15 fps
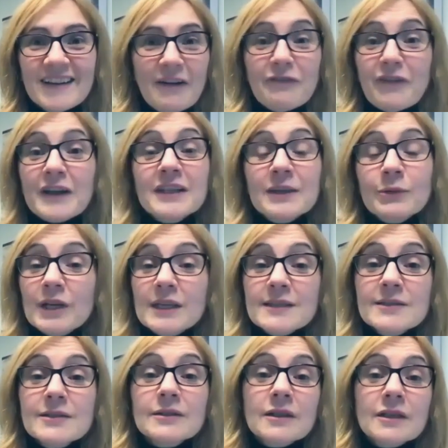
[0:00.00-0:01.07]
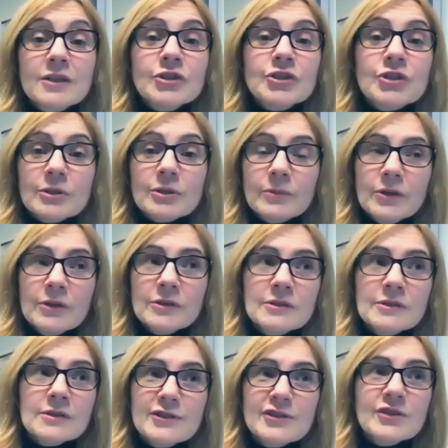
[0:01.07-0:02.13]
finding ways to contribute
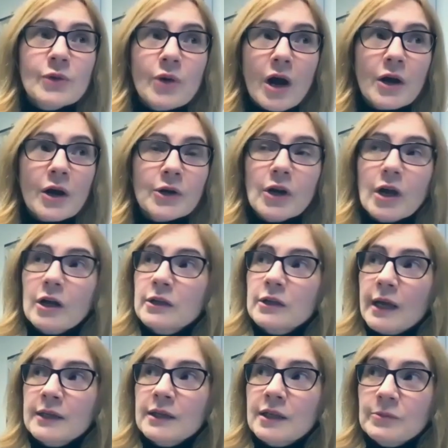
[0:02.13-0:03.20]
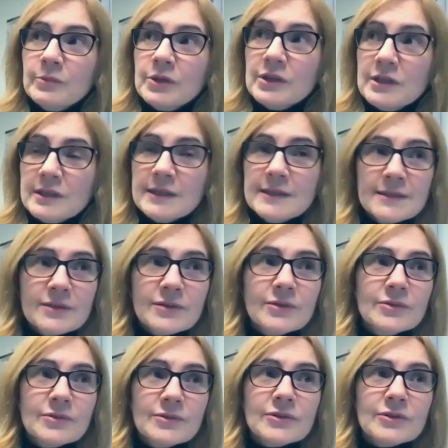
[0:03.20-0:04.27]
to our online communities
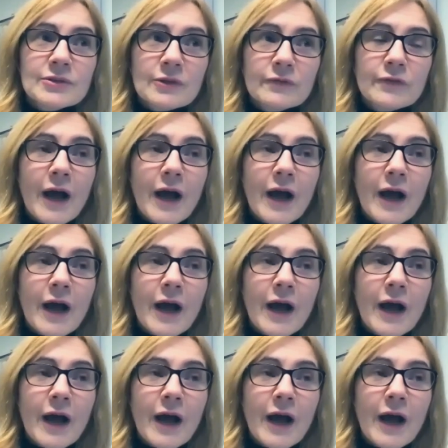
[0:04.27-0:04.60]
to sort of